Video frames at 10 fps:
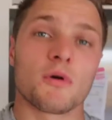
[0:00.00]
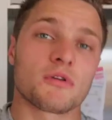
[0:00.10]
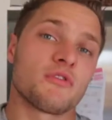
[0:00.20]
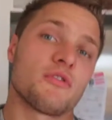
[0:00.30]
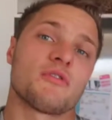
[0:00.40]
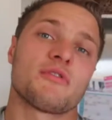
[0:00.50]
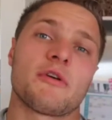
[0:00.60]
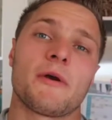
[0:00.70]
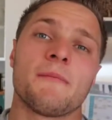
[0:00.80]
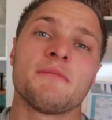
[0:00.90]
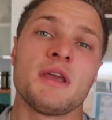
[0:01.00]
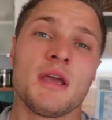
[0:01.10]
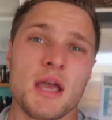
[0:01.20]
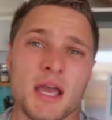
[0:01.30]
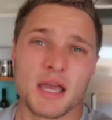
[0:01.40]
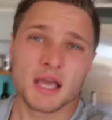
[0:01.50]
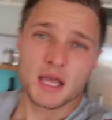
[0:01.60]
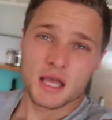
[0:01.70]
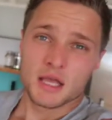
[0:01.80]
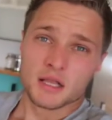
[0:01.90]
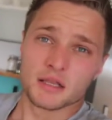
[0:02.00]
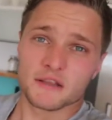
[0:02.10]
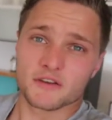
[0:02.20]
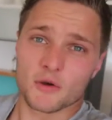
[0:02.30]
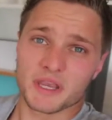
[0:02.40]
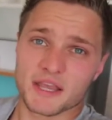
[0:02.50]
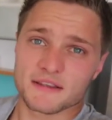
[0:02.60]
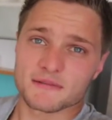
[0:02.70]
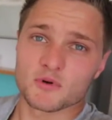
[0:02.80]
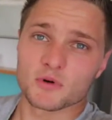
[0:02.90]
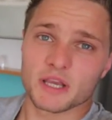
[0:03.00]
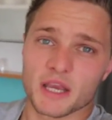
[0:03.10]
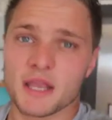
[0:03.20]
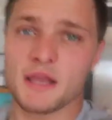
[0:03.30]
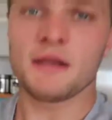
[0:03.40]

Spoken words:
work to do, so let's go and get this morning.